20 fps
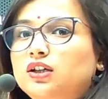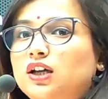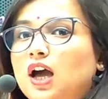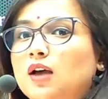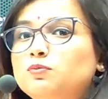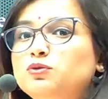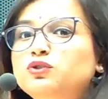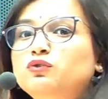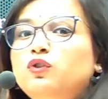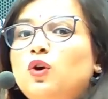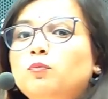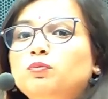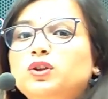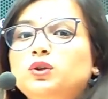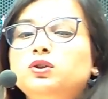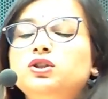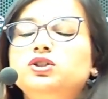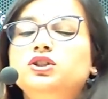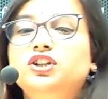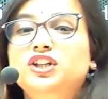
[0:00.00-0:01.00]
comes from
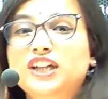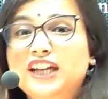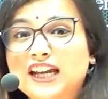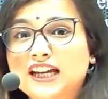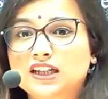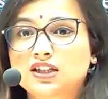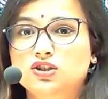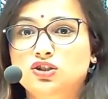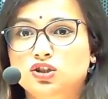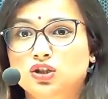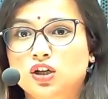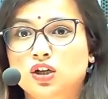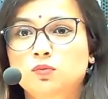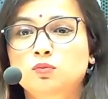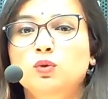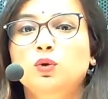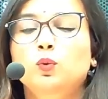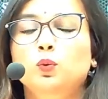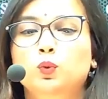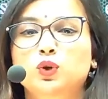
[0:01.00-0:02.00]
the Greek term
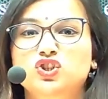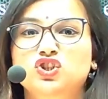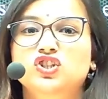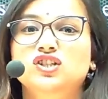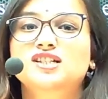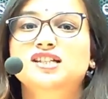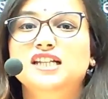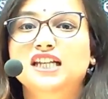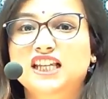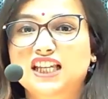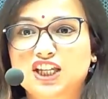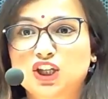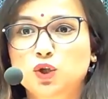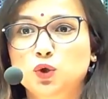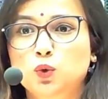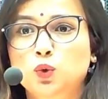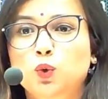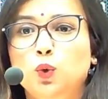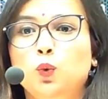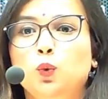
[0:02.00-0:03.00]
which is
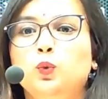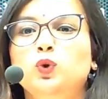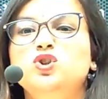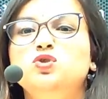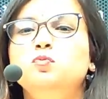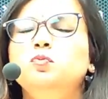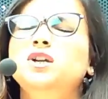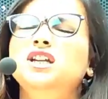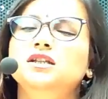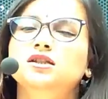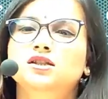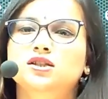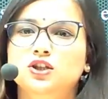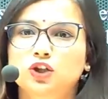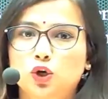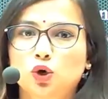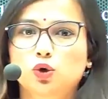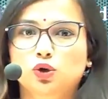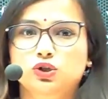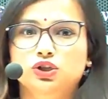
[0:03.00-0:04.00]
eu, which means
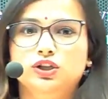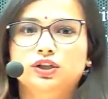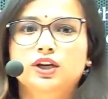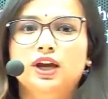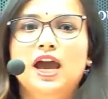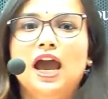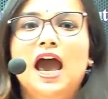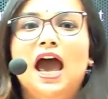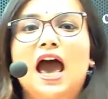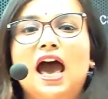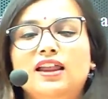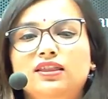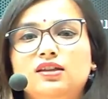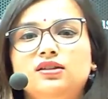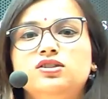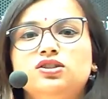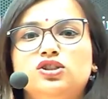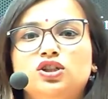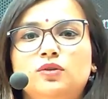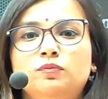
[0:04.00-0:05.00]
good, and the
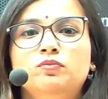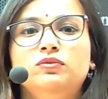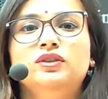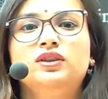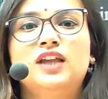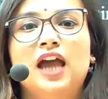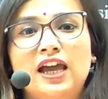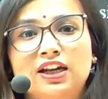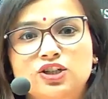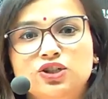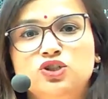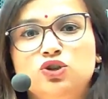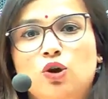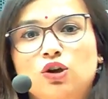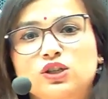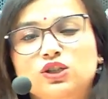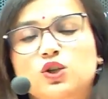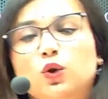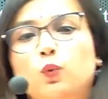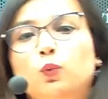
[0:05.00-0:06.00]
term
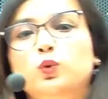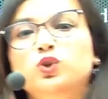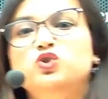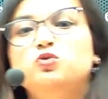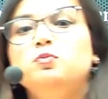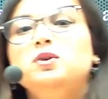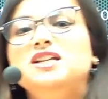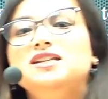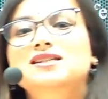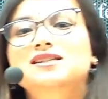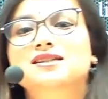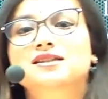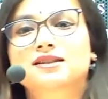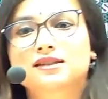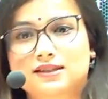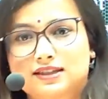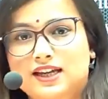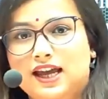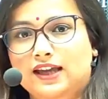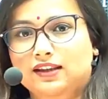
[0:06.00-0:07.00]
thanatos, which means
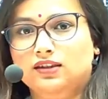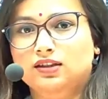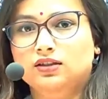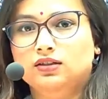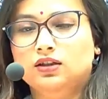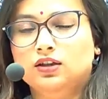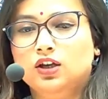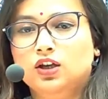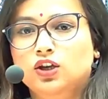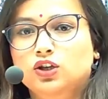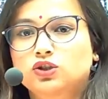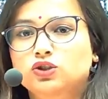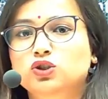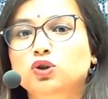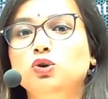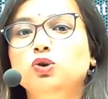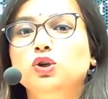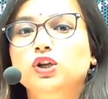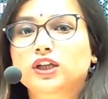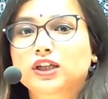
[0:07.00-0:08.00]
death.
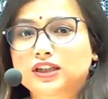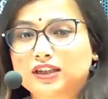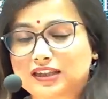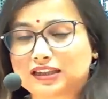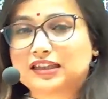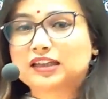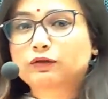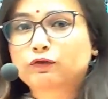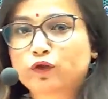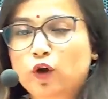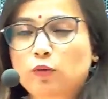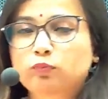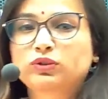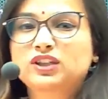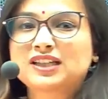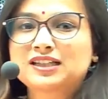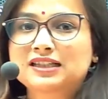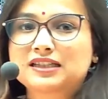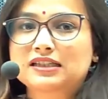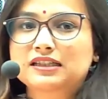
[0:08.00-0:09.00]
So from
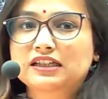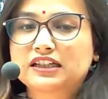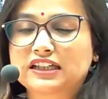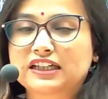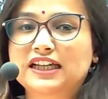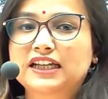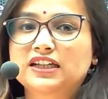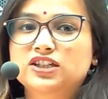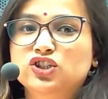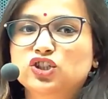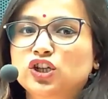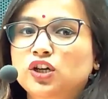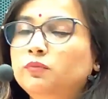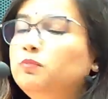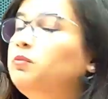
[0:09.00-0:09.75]
this Greek term,